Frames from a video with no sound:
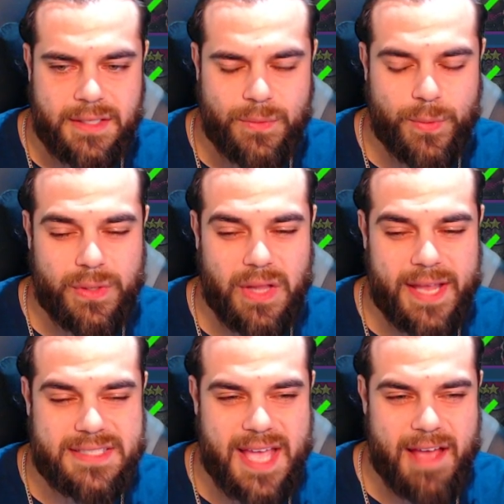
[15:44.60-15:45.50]
We'd
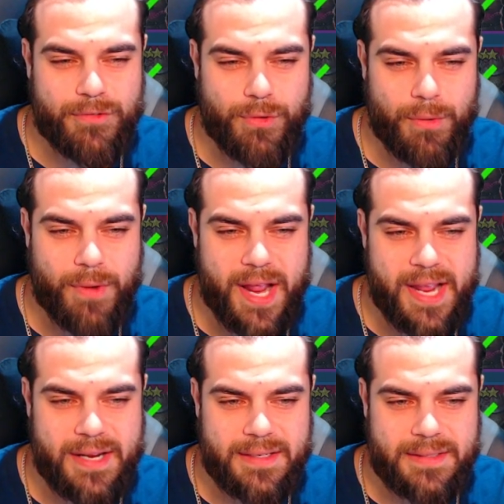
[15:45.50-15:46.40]
like to have crit rate,